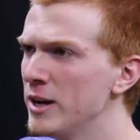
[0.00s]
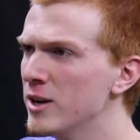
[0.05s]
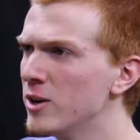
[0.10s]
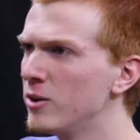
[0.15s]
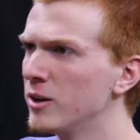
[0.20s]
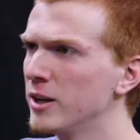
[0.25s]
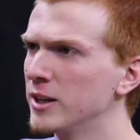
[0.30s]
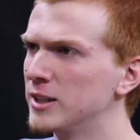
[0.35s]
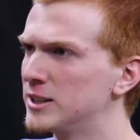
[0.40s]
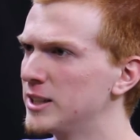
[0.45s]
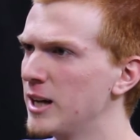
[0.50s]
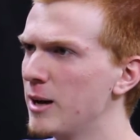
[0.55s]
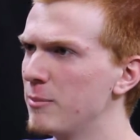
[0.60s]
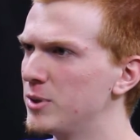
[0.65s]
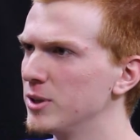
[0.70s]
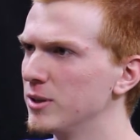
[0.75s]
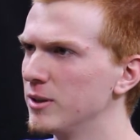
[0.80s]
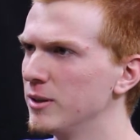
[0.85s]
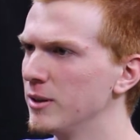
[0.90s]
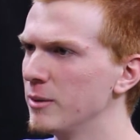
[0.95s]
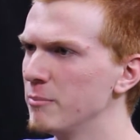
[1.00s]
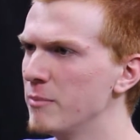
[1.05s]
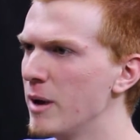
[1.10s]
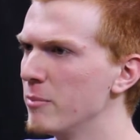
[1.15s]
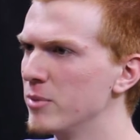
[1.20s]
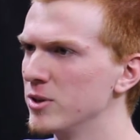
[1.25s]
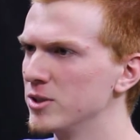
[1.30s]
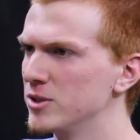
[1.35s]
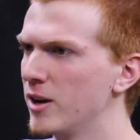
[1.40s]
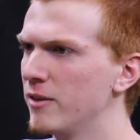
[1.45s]
we don't accept the
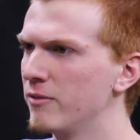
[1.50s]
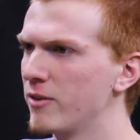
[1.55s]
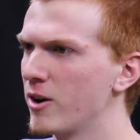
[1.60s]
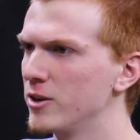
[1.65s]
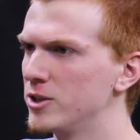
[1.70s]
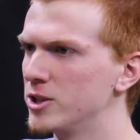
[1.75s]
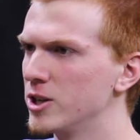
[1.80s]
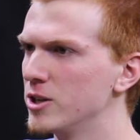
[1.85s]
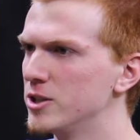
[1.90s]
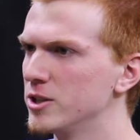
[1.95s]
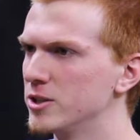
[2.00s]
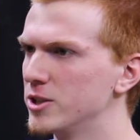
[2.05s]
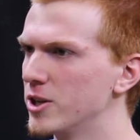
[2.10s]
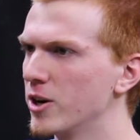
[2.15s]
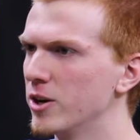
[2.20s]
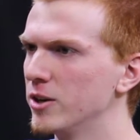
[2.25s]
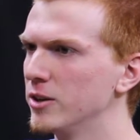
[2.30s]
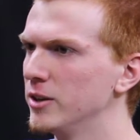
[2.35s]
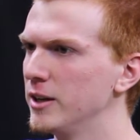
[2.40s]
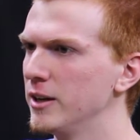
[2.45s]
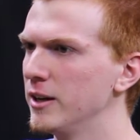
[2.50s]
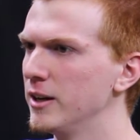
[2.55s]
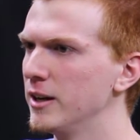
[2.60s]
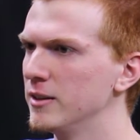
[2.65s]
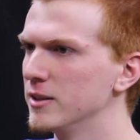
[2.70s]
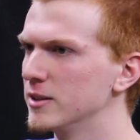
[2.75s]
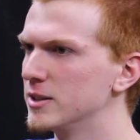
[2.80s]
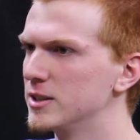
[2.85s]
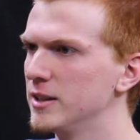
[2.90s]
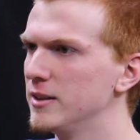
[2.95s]
members of our churches
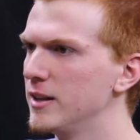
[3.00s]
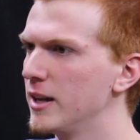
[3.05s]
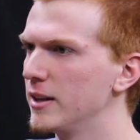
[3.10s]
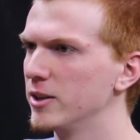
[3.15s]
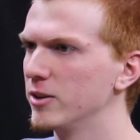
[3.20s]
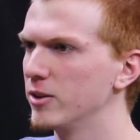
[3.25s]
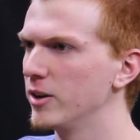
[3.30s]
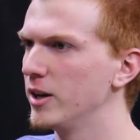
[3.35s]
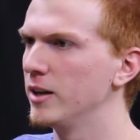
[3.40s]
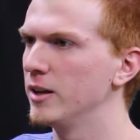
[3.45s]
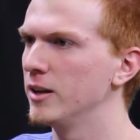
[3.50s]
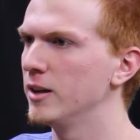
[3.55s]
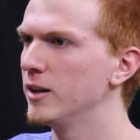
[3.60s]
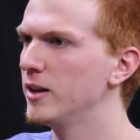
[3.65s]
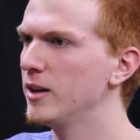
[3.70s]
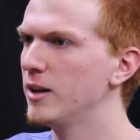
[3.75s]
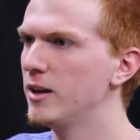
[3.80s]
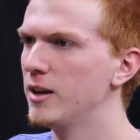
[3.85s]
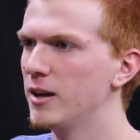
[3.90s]
currently in the sin that they're in.